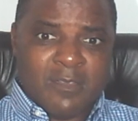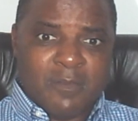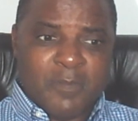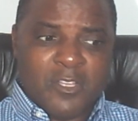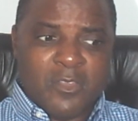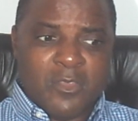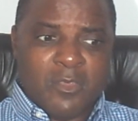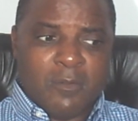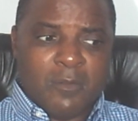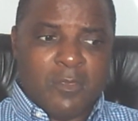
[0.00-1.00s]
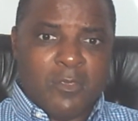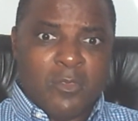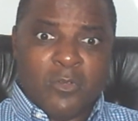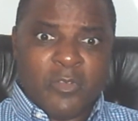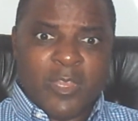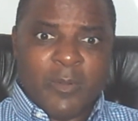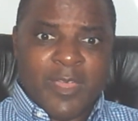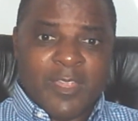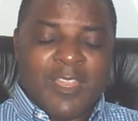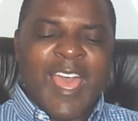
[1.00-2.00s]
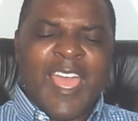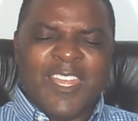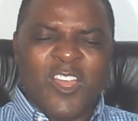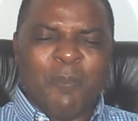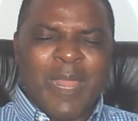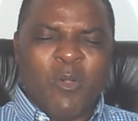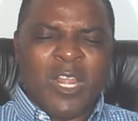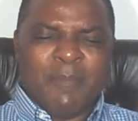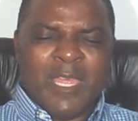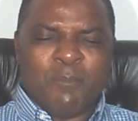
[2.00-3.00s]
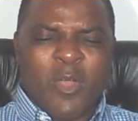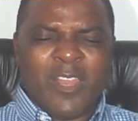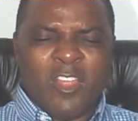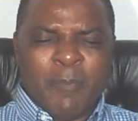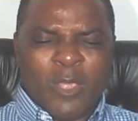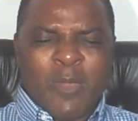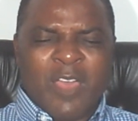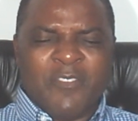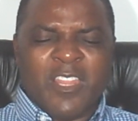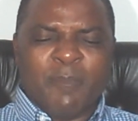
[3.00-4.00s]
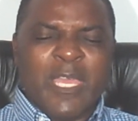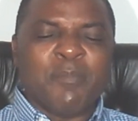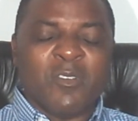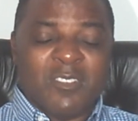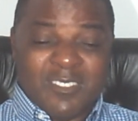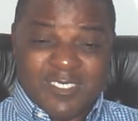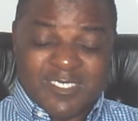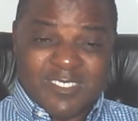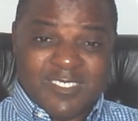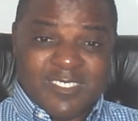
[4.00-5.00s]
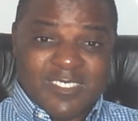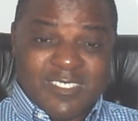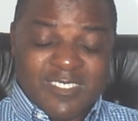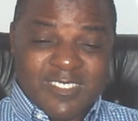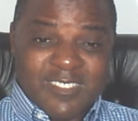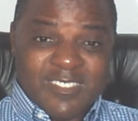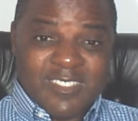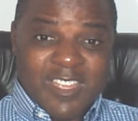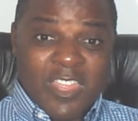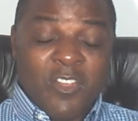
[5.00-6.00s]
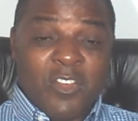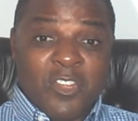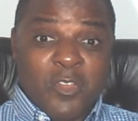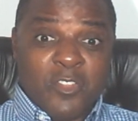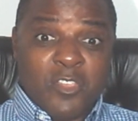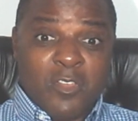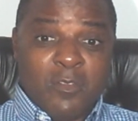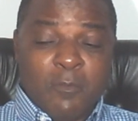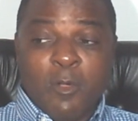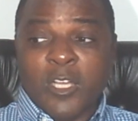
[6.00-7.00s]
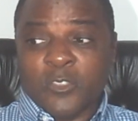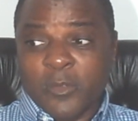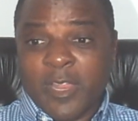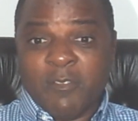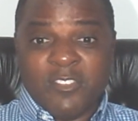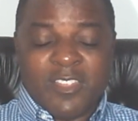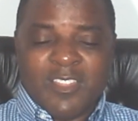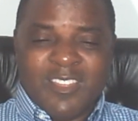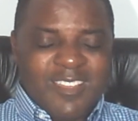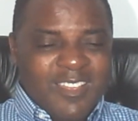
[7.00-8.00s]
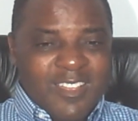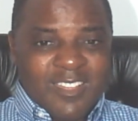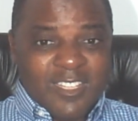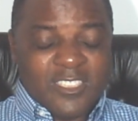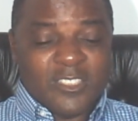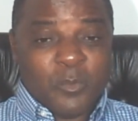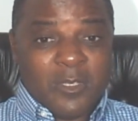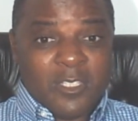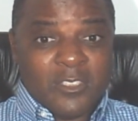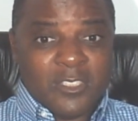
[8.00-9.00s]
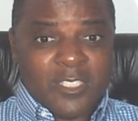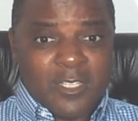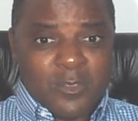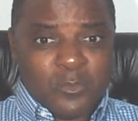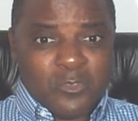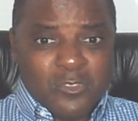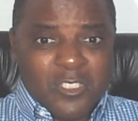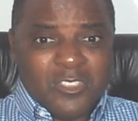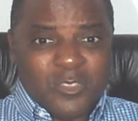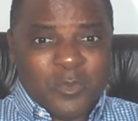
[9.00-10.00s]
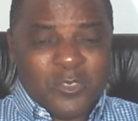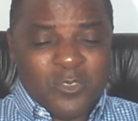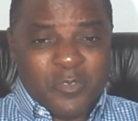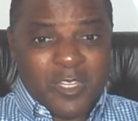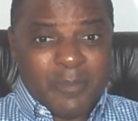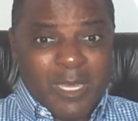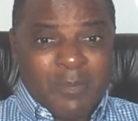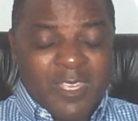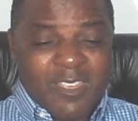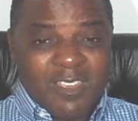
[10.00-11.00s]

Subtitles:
But you don't drink wine. I know, but I want to be important. I want to make wine for other people. And you're going to do it too. If you want to do that, you say, this is what you feel about me?